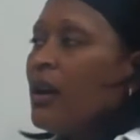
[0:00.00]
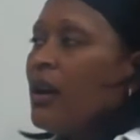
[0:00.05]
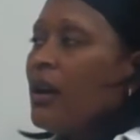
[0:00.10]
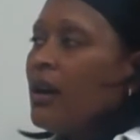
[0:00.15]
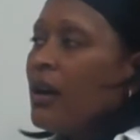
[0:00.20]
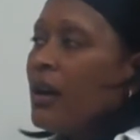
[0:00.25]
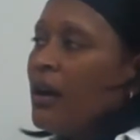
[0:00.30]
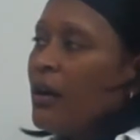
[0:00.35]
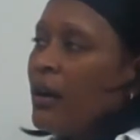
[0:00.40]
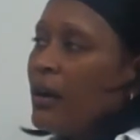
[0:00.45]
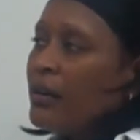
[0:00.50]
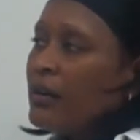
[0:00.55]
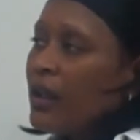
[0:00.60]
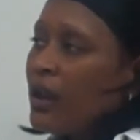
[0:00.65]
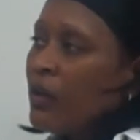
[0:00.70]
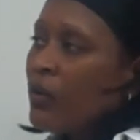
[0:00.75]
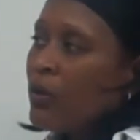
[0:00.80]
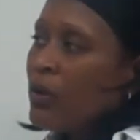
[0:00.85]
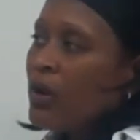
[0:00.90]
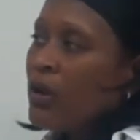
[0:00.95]
I
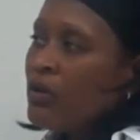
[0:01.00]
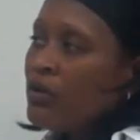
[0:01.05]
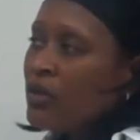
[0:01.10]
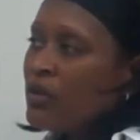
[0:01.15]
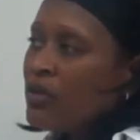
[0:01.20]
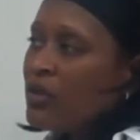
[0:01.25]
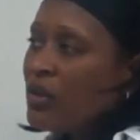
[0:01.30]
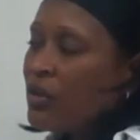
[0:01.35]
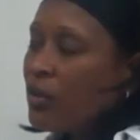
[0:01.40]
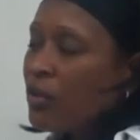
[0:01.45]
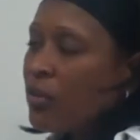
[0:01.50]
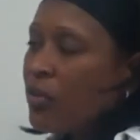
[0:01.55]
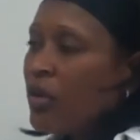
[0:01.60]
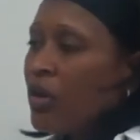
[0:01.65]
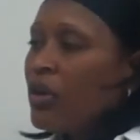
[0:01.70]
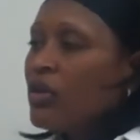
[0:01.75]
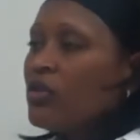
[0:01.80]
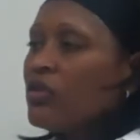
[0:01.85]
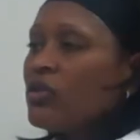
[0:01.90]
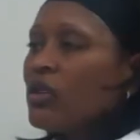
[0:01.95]
think we're just in a
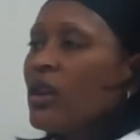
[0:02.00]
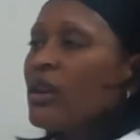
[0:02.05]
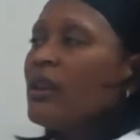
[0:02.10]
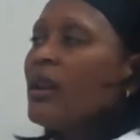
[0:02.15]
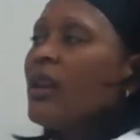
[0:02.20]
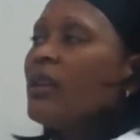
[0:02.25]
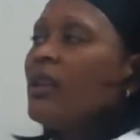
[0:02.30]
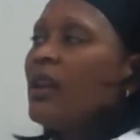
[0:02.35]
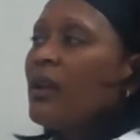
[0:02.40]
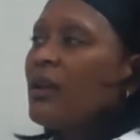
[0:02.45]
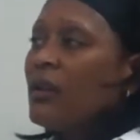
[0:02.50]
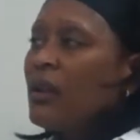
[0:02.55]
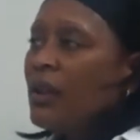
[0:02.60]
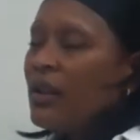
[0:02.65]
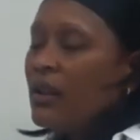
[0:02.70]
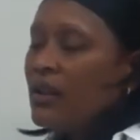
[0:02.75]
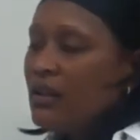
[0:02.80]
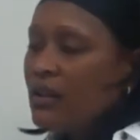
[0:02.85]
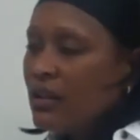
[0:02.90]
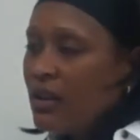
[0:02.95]
rush. I think
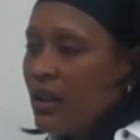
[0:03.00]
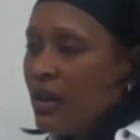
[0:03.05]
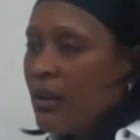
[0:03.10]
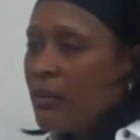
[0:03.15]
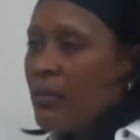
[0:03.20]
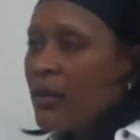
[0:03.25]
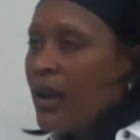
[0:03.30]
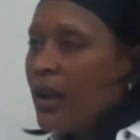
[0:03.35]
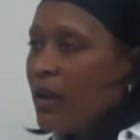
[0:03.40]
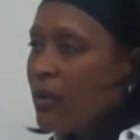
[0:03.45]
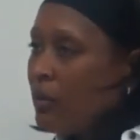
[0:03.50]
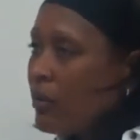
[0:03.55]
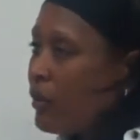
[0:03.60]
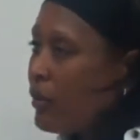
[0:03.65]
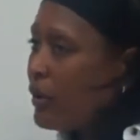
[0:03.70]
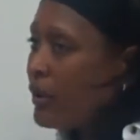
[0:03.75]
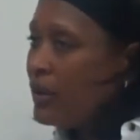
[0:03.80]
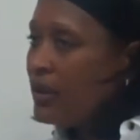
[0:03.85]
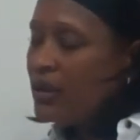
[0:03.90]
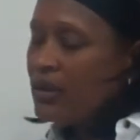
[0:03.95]
they need to calm down,
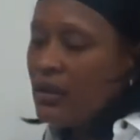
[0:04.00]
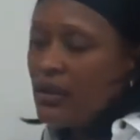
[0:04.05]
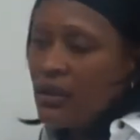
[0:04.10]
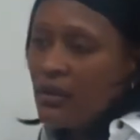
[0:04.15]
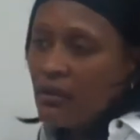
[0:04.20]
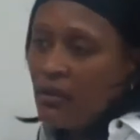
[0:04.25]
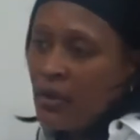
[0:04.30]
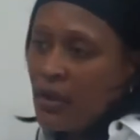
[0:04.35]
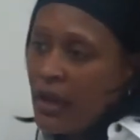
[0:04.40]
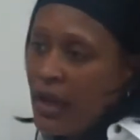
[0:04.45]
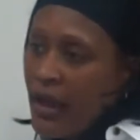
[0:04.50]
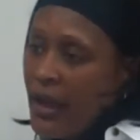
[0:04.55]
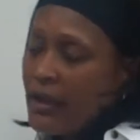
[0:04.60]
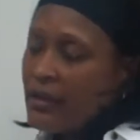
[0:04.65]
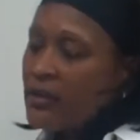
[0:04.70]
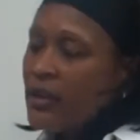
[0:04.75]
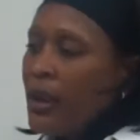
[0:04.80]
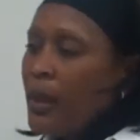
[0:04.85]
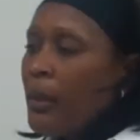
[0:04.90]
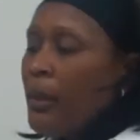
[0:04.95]
breathe,
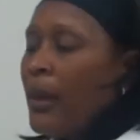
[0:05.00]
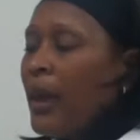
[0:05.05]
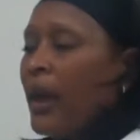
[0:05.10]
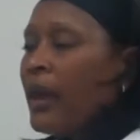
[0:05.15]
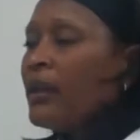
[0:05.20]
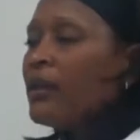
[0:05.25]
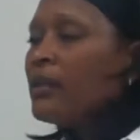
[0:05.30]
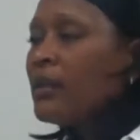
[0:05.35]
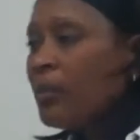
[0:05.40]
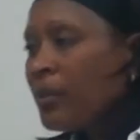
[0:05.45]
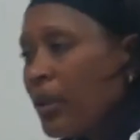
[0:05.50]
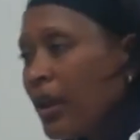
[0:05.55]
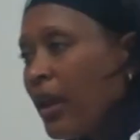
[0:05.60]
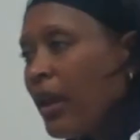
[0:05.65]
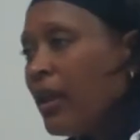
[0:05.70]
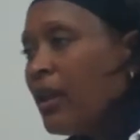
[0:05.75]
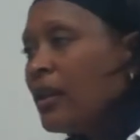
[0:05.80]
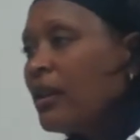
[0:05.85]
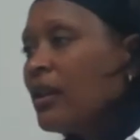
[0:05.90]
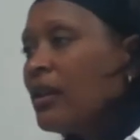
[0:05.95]
relax, and make the
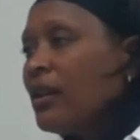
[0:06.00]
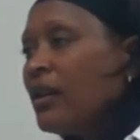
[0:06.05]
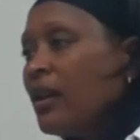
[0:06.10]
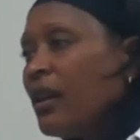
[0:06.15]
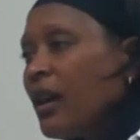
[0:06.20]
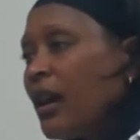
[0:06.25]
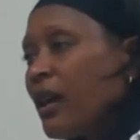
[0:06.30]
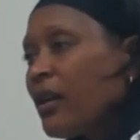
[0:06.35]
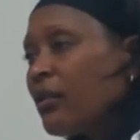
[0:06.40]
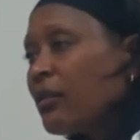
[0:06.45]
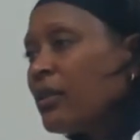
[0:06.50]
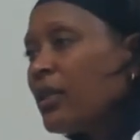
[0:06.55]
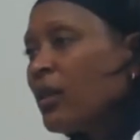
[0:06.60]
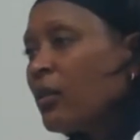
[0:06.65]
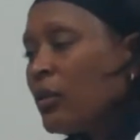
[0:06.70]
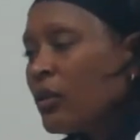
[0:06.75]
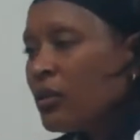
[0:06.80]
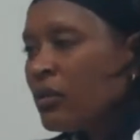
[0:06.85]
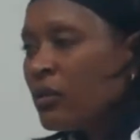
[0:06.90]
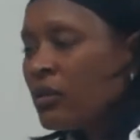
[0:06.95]
play. I don't
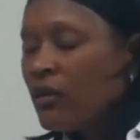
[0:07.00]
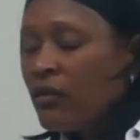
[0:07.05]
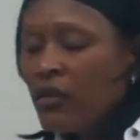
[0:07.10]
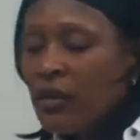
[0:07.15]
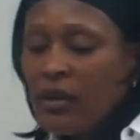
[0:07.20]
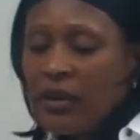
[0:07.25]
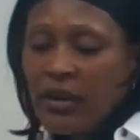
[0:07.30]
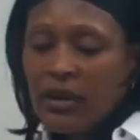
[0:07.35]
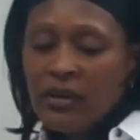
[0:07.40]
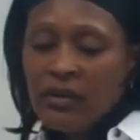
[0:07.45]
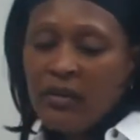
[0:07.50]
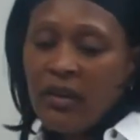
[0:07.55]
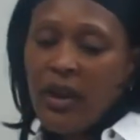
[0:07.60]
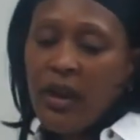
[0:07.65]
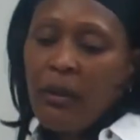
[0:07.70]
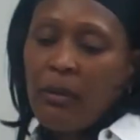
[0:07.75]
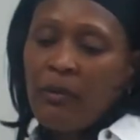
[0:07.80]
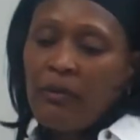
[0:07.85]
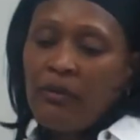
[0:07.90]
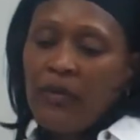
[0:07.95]
think we're doing a very good
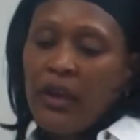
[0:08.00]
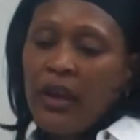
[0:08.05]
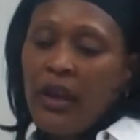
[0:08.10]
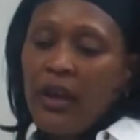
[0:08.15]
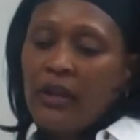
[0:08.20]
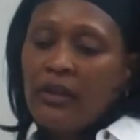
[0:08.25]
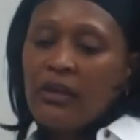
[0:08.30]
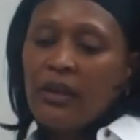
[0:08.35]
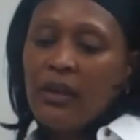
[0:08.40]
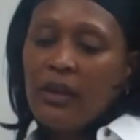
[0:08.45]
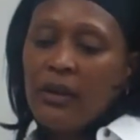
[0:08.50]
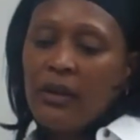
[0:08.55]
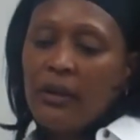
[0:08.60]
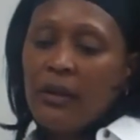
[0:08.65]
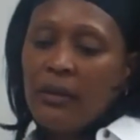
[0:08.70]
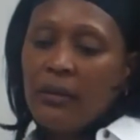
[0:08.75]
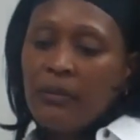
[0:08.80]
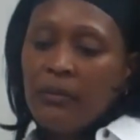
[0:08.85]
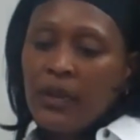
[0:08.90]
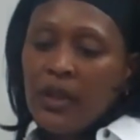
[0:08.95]
job of that.
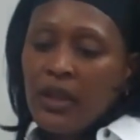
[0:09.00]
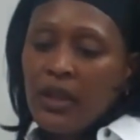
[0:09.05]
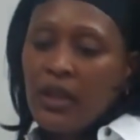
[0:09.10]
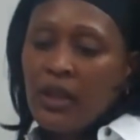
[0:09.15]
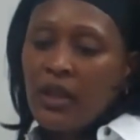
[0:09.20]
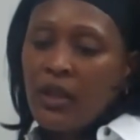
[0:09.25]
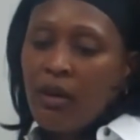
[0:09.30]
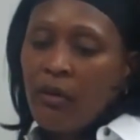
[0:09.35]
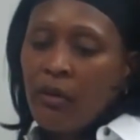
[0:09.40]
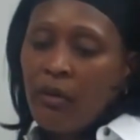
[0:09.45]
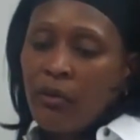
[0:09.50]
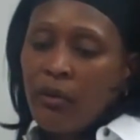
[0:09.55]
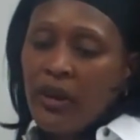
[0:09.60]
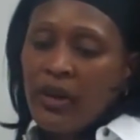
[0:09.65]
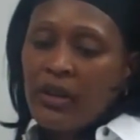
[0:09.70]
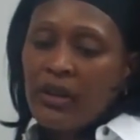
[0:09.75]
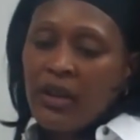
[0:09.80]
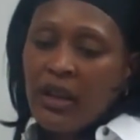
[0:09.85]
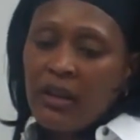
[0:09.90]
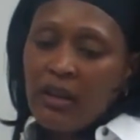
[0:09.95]
You know, we're
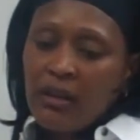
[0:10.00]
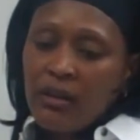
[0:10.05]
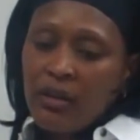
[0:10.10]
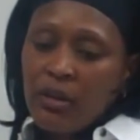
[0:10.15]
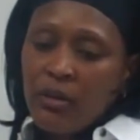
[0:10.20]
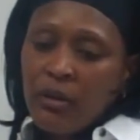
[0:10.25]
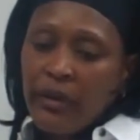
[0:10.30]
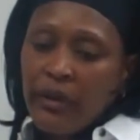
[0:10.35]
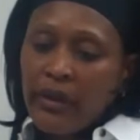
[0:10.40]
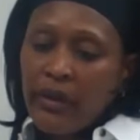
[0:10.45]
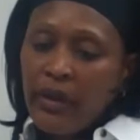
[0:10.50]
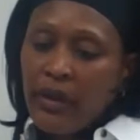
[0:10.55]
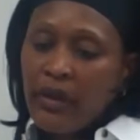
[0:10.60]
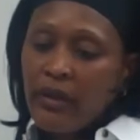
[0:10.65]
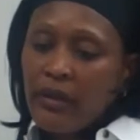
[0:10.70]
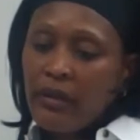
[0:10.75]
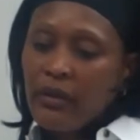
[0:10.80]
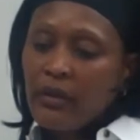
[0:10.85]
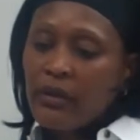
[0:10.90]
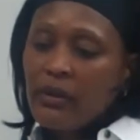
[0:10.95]
running that little quick
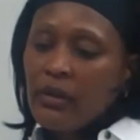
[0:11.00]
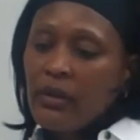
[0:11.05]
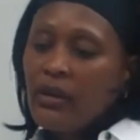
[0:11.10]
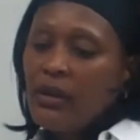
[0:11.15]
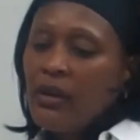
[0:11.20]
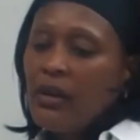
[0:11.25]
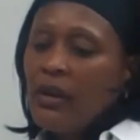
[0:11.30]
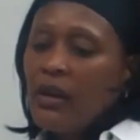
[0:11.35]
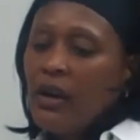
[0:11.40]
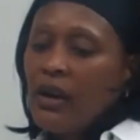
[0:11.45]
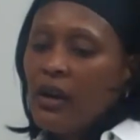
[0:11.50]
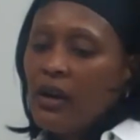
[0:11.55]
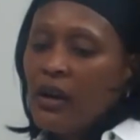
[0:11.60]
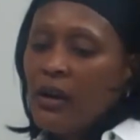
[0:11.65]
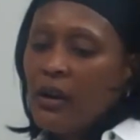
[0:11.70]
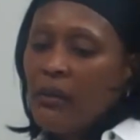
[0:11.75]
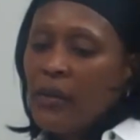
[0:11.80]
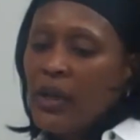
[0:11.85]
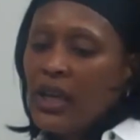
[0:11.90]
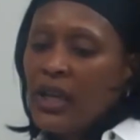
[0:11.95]
hitter
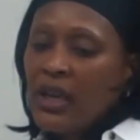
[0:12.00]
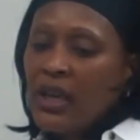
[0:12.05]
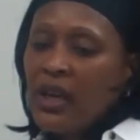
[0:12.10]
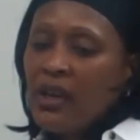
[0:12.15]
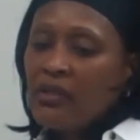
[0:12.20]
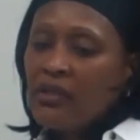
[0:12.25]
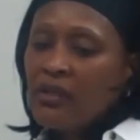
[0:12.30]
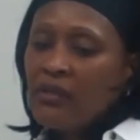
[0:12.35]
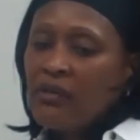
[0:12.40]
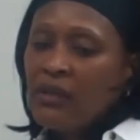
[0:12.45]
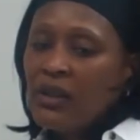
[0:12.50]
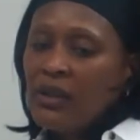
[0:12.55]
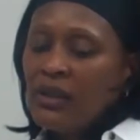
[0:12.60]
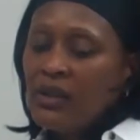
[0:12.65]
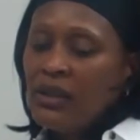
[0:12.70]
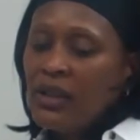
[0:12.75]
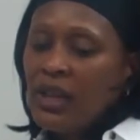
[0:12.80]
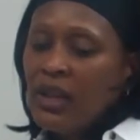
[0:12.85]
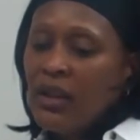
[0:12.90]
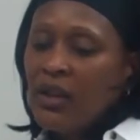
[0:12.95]
because of
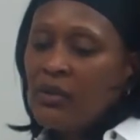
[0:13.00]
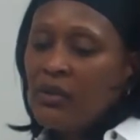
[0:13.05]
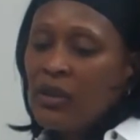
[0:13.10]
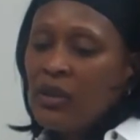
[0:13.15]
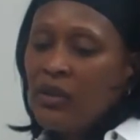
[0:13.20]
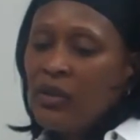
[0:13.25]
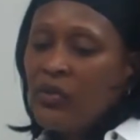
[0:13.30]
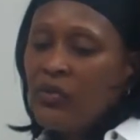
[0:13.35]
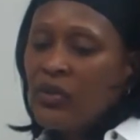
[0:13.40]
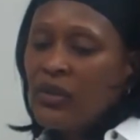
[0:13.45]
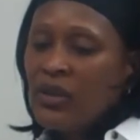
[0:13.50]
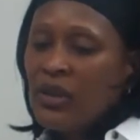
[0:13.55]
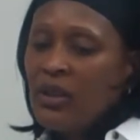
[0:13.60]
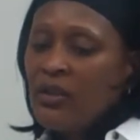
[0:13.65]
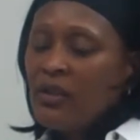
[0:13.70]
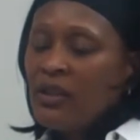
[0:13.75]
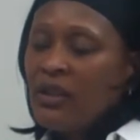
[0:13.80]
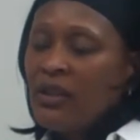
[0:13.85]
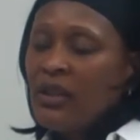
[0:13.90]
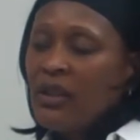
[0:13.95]
the
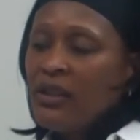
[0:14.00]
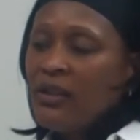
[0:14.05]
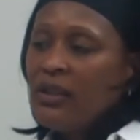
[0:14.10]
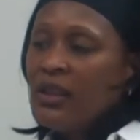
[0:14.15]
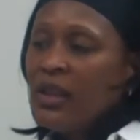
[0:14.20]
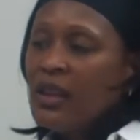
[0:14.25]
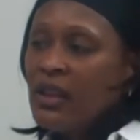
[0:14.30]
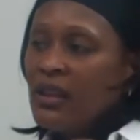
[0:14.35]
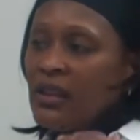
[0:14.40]
youthfulness and they